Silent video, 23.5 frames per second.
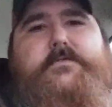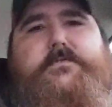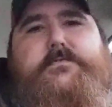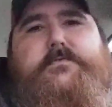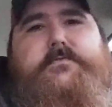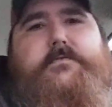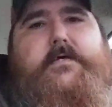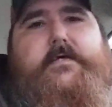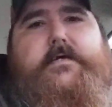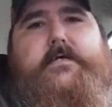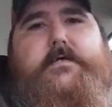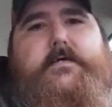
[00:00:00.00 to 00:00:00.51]

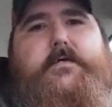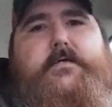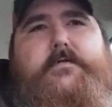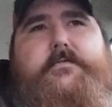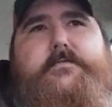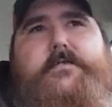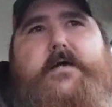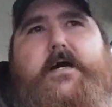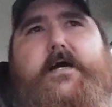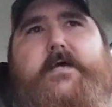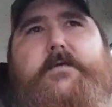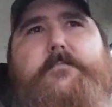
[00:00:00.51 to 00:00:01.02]
just like a
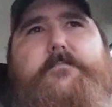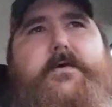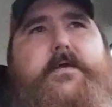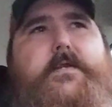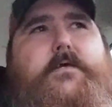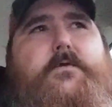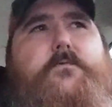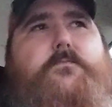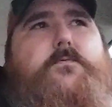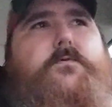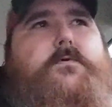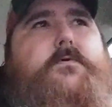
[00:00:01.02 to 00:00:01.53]

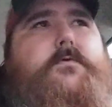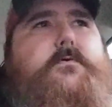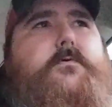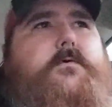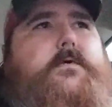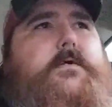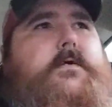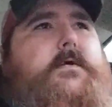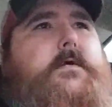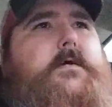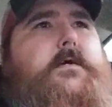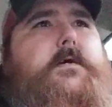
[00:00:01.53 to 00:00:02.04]
diabetic would,
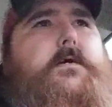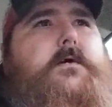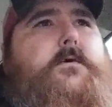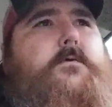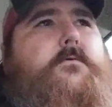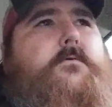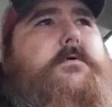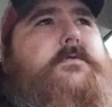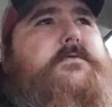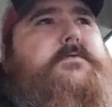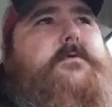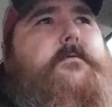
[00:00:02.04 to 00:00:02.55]
or
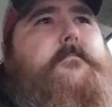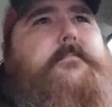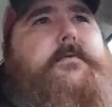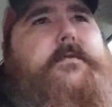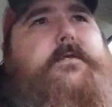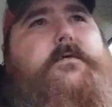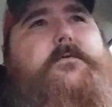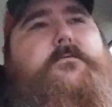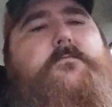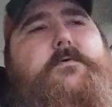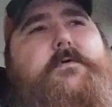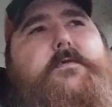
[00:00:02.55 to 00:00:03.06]

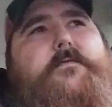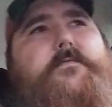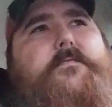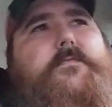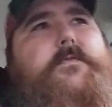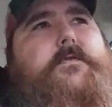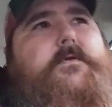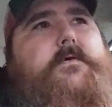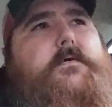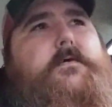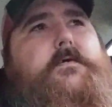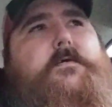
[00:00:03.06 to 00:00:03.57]
somebody with